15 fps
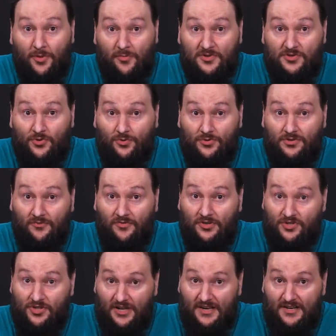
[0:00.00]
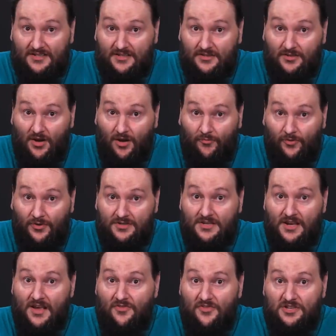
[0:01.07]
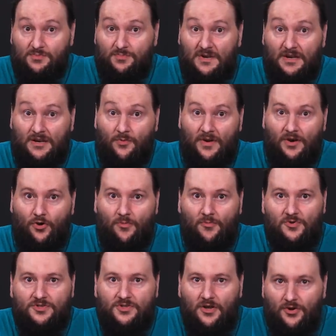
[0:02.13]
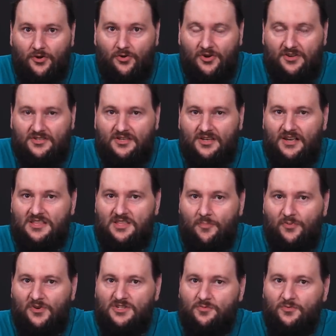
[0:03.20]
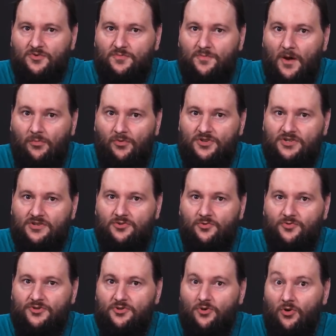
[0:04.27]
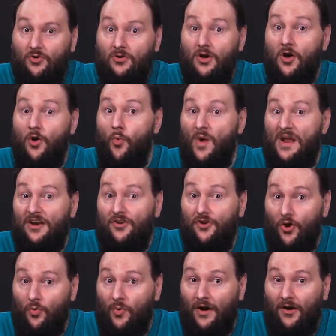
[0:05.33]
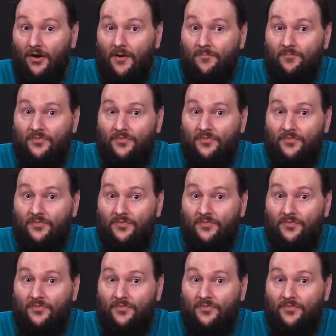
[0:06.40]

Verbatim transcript: to the results of the geneticists conference, this meeting went almost unnoticed, and the principles published as a result went nowhere.